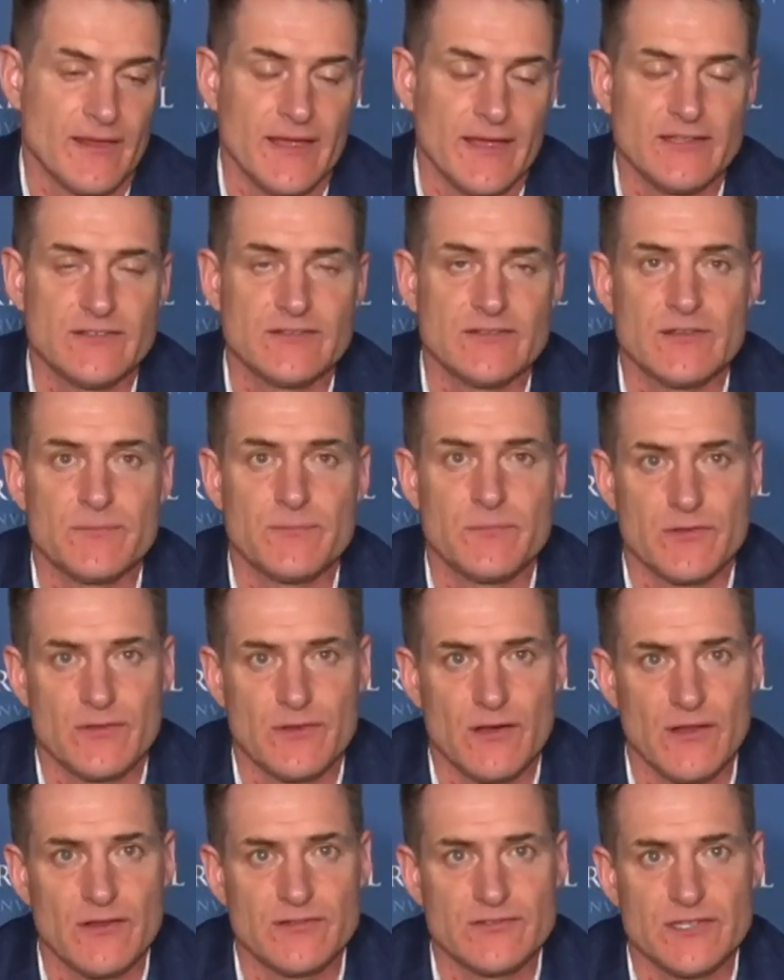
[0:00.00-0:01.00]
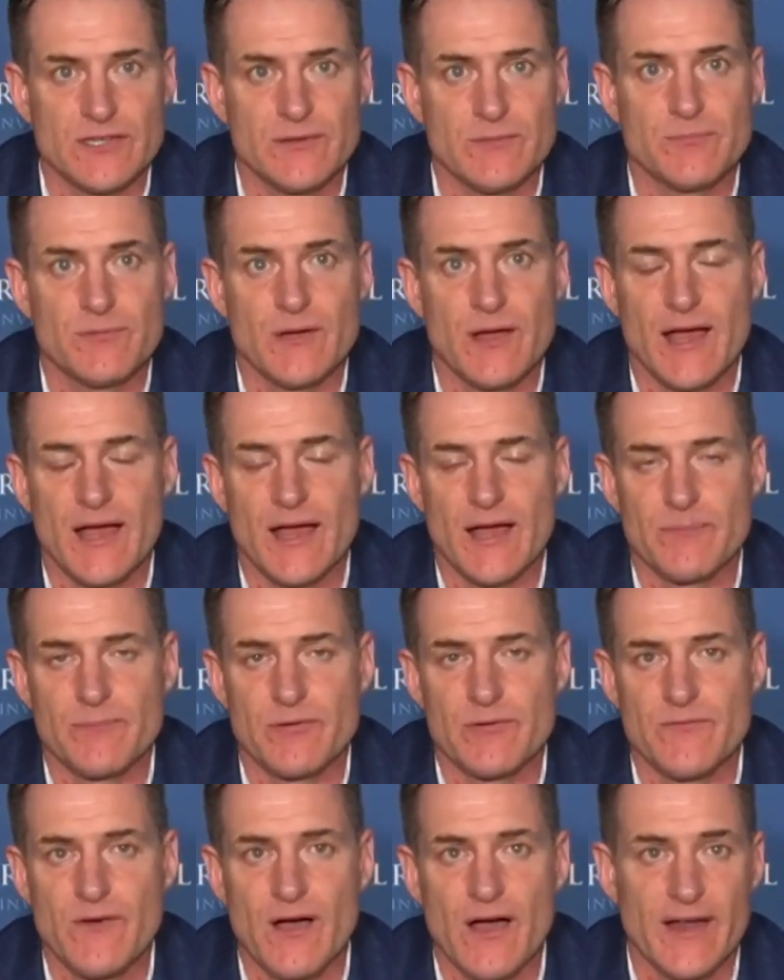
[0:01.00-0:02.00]
Each of the pathology
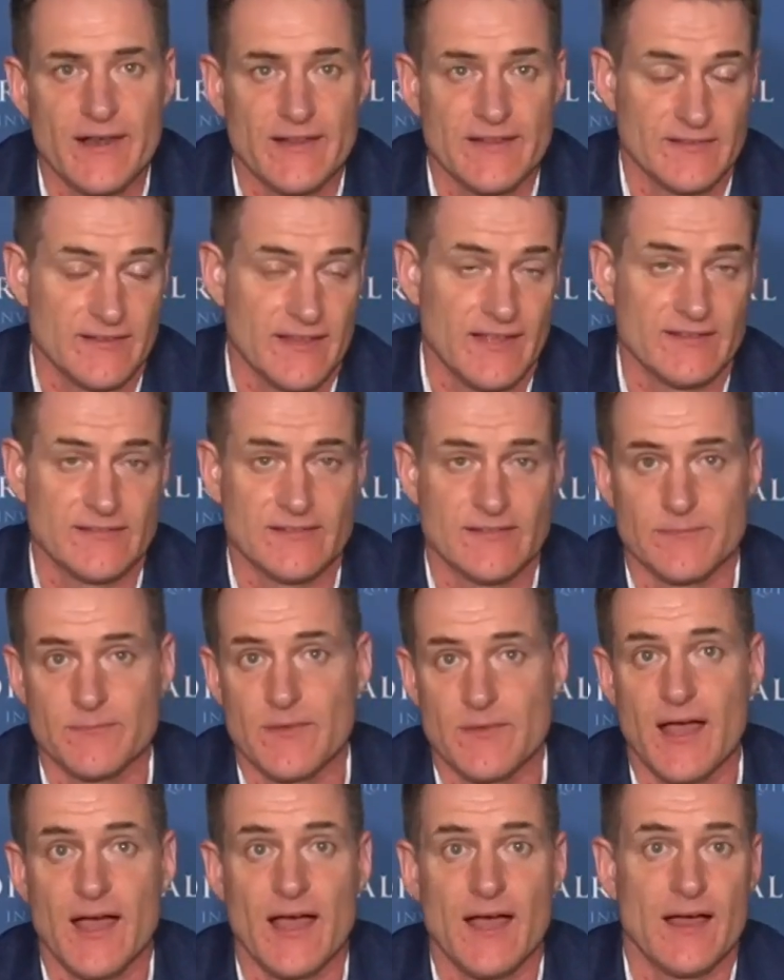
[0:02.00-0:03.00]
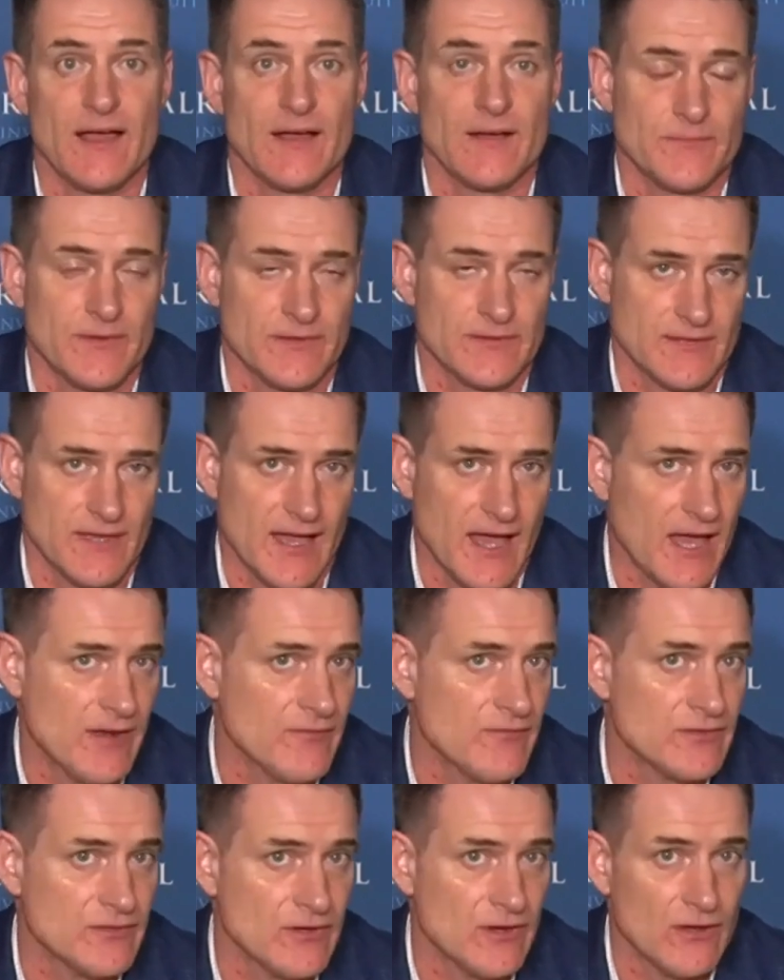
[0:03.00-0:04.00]
providers gets it's
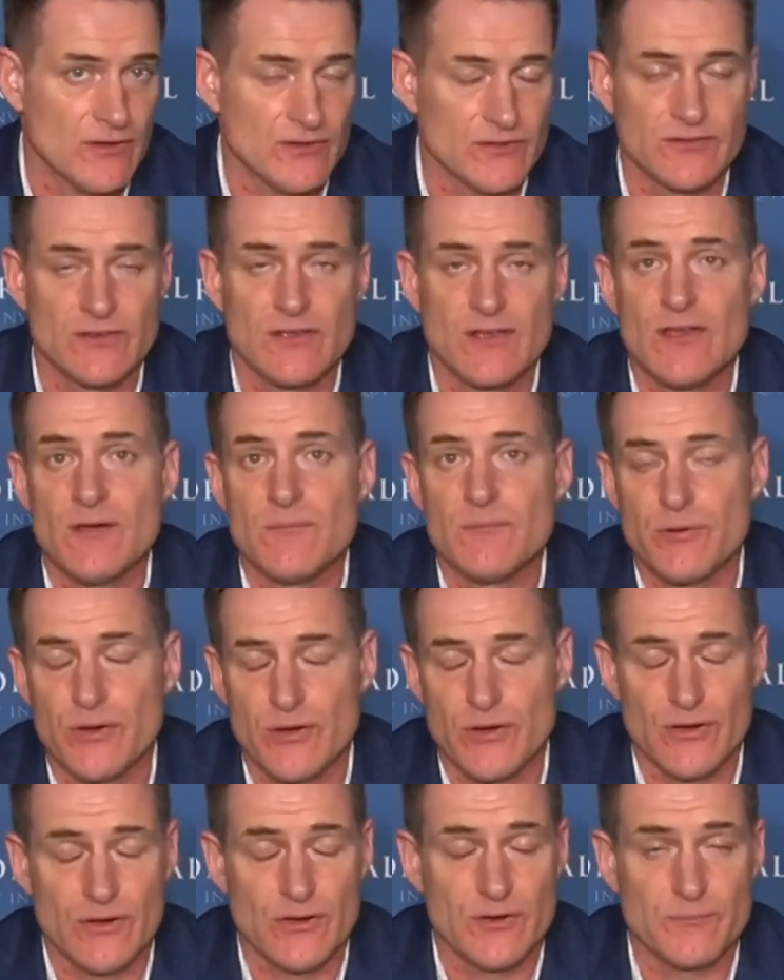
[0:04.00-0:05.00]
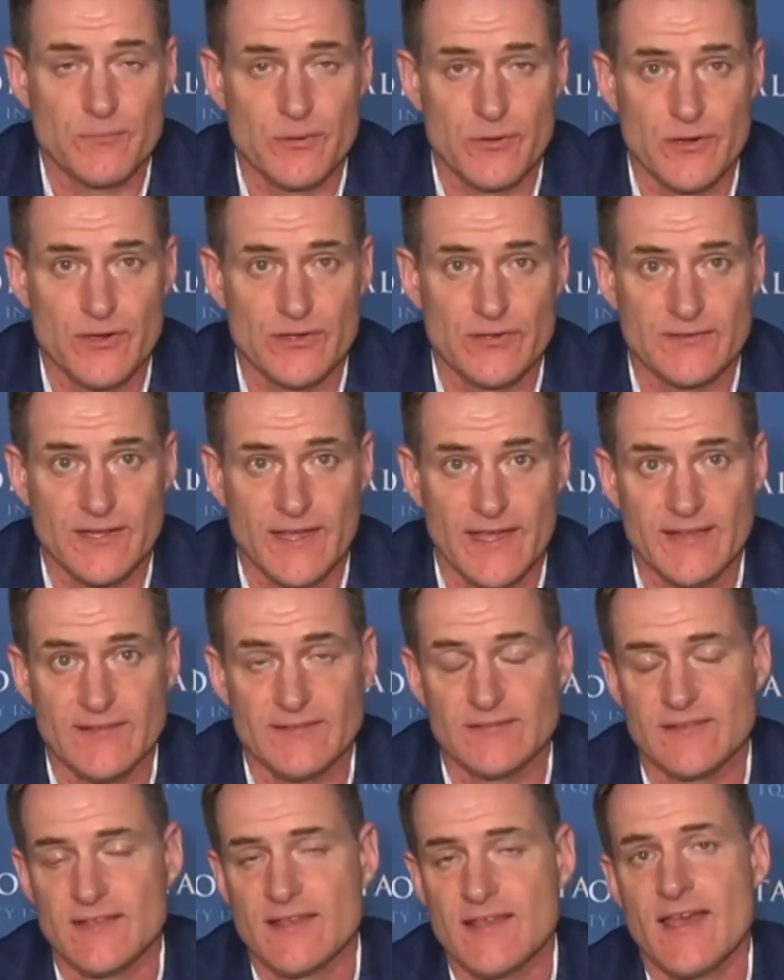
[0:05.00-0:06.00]
$100 per
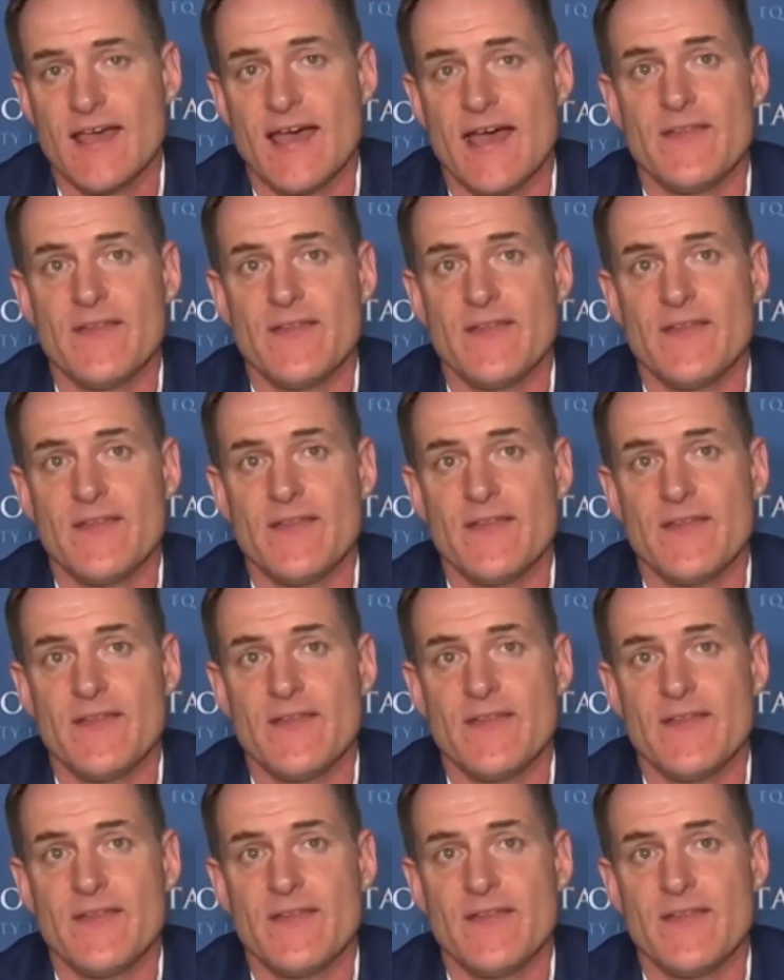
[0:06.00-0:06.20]
test,